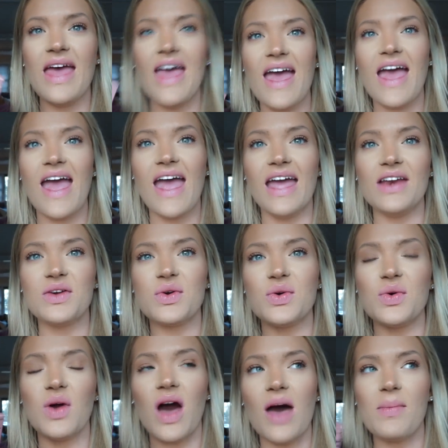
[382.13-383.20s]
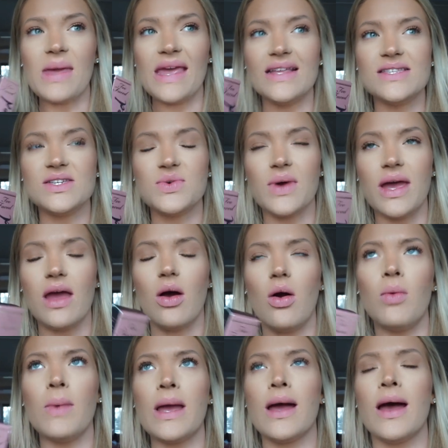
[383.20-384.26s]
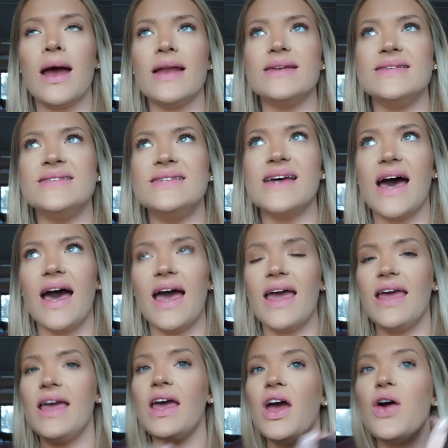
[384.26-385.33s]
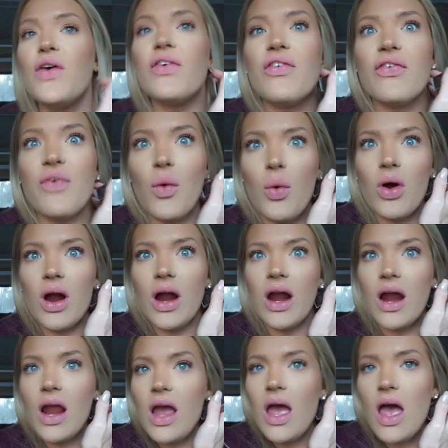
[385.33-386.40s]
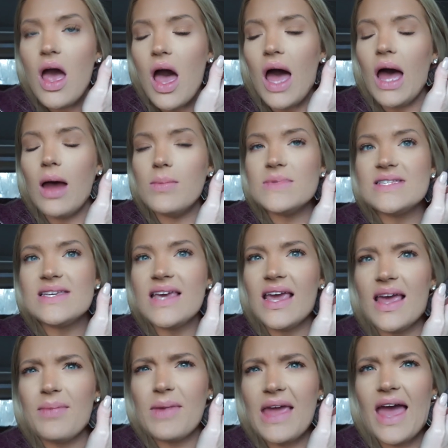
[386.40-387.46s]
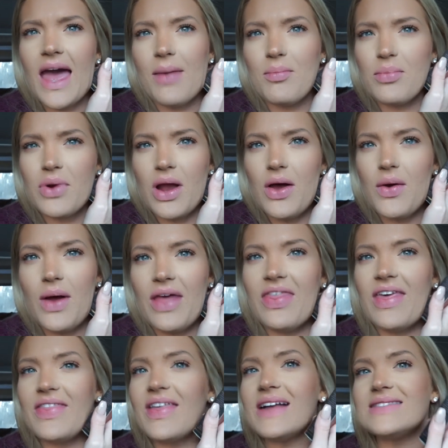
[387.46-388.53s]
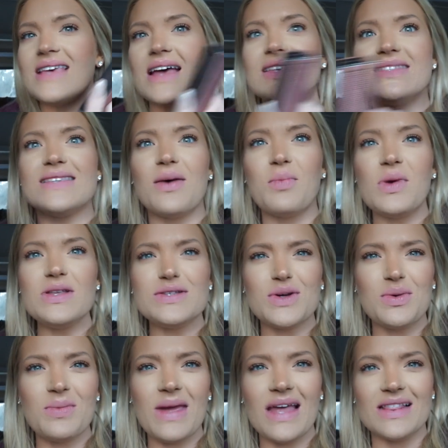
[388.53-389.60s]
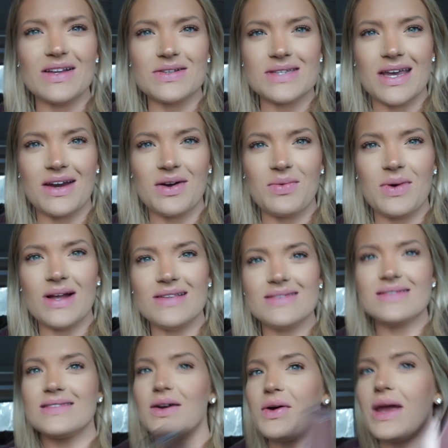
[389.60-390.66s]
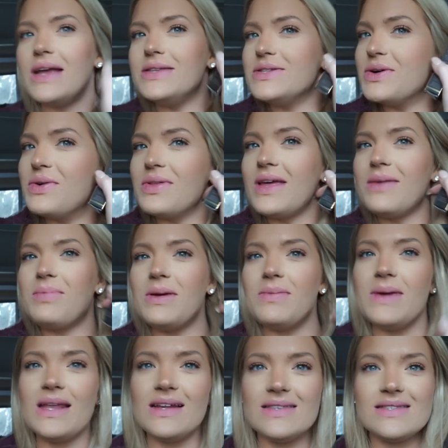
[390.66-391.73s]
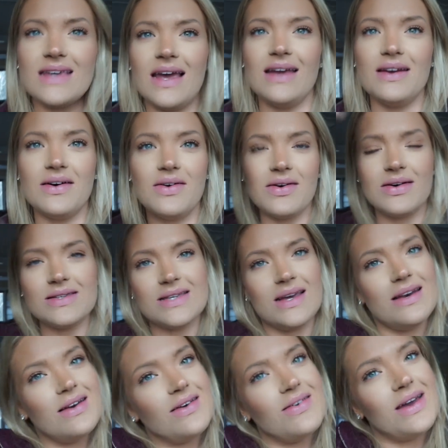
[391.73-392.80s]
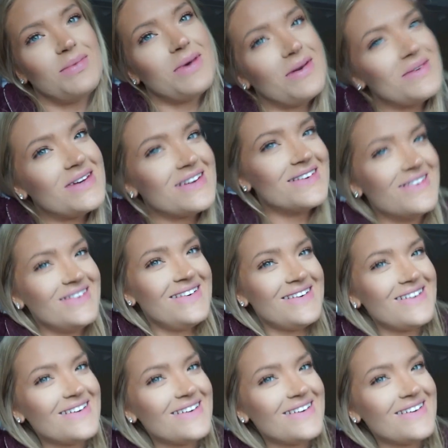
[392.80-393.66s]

And who got me into it? Oh, my God. Die. For Tammy Hembro. I think that's how, someone told me I looked at her once. Okay, don't, like, be mean and say I don't. Because I know I probably don't.